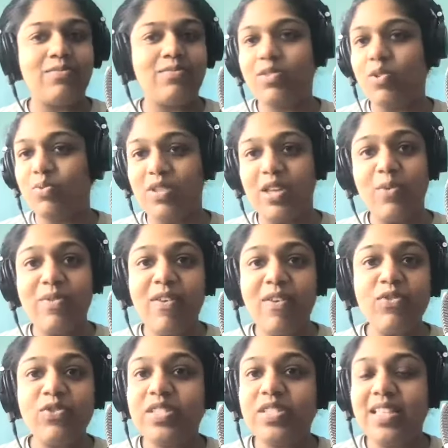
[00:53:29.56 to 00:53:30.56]
don't think we've
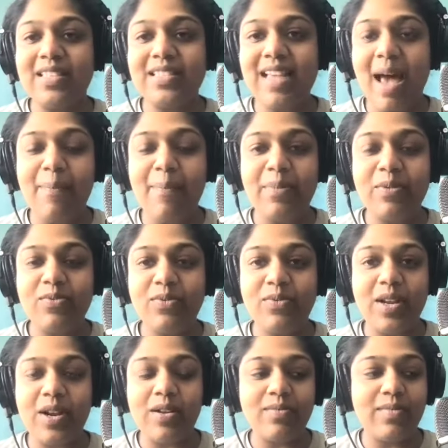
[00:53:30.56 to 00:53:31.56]
ever seen this happen
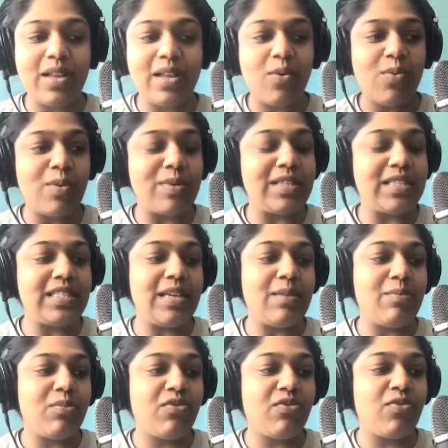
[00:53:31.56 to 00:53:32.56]
in a women's
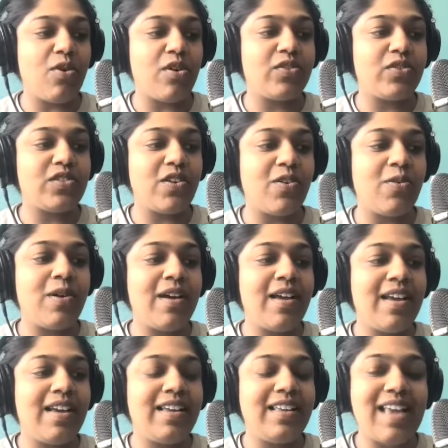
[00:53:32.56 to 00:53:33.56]
team before. So
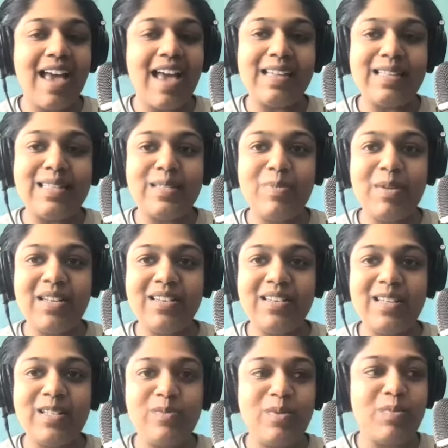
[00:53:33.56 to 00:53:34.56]
yeah, it's
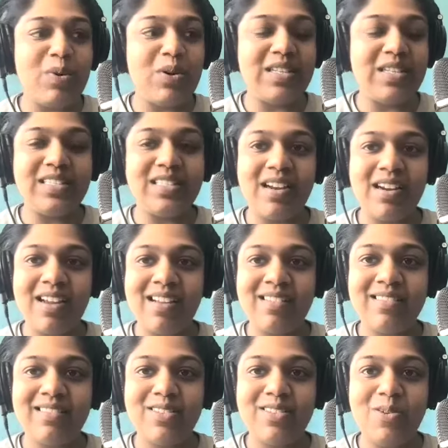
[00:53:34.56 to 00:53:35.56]
been pretty
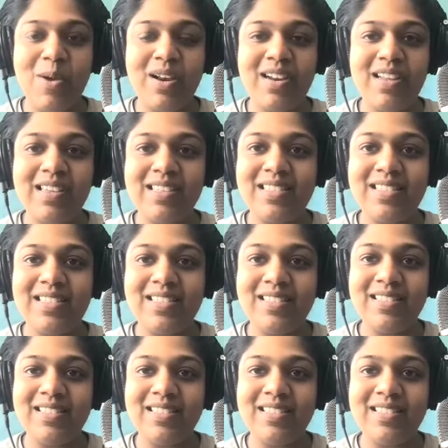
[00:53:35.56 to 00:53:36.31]
stunning to witness.